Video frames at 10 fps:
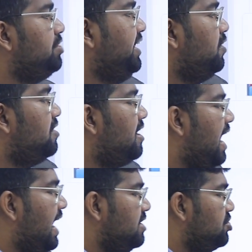see it on the
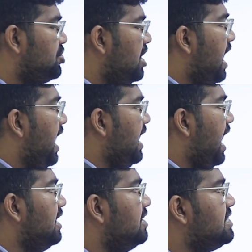radish and
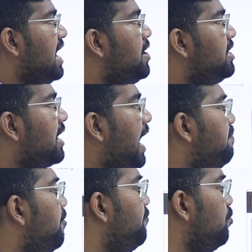understand the
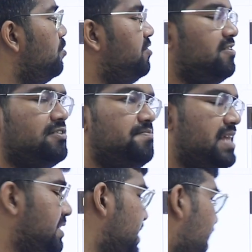type of root system that